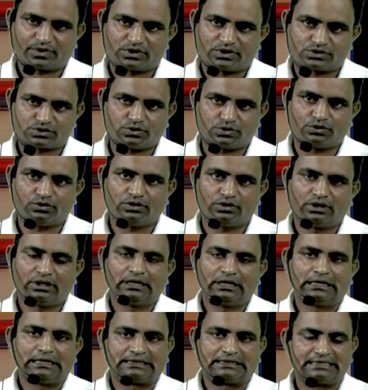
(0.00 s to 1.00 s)
So,
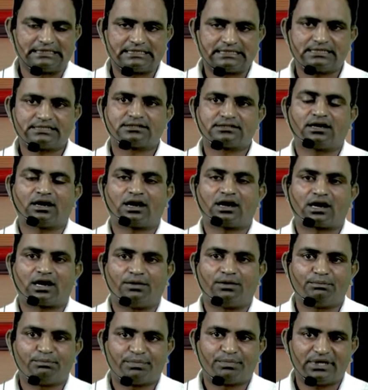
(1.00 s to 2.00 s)
this is the
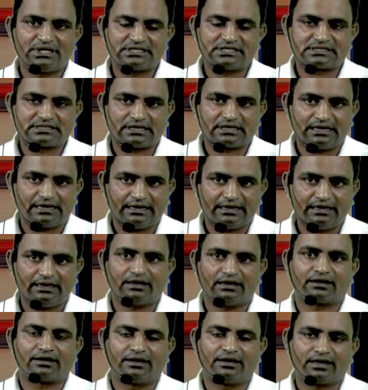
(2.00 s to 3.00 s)
compulsory
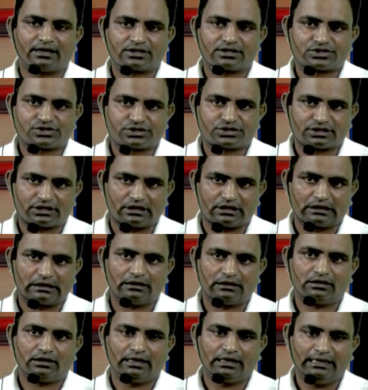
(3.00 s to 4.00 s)

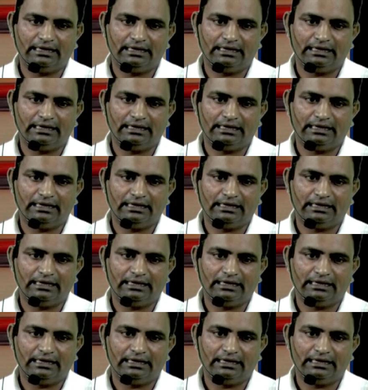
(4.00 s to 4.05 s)
reduction